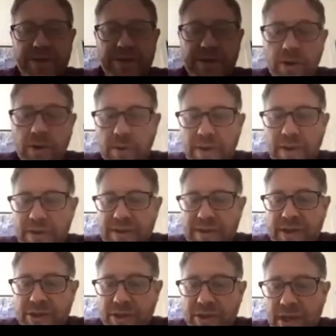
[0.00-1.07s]
So
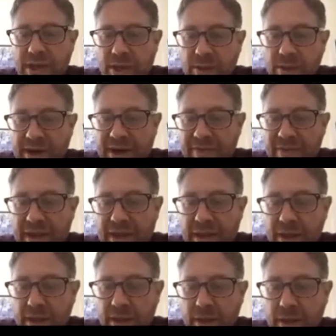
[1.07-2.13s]
essentially you have
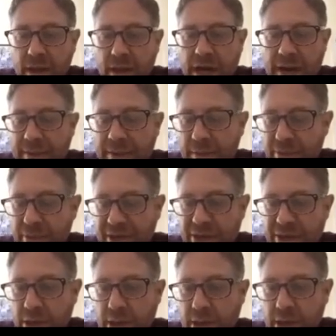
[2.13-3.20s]
the common
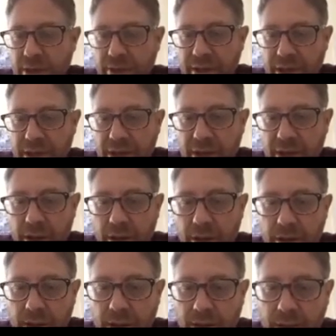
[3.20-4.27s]
plantar artery here.
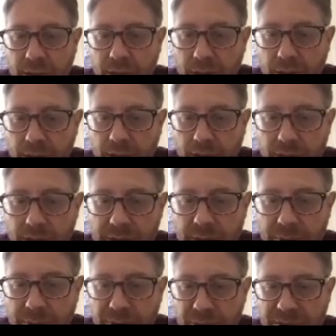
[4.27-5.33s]
So the
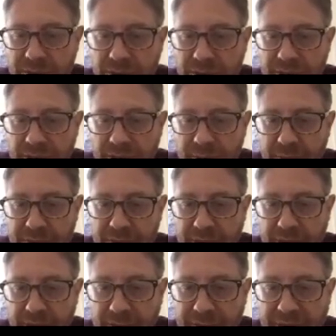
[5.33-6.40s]
posterior tibial is going
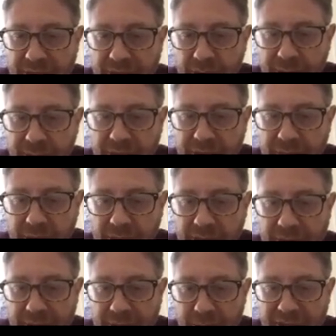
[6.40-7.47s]
to come down and become the
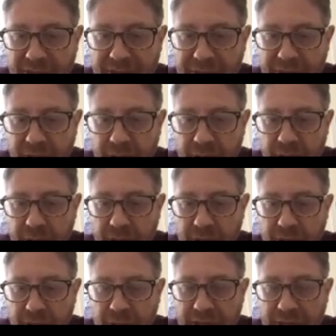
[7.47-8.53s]
common plantar.
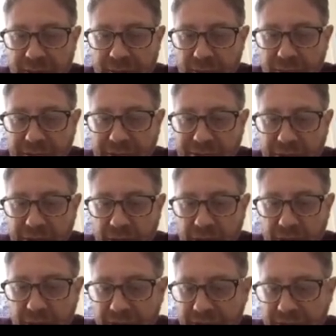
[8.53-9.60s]
The common plantar
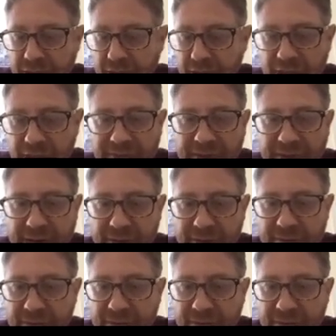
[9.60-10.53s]
artery is going to give off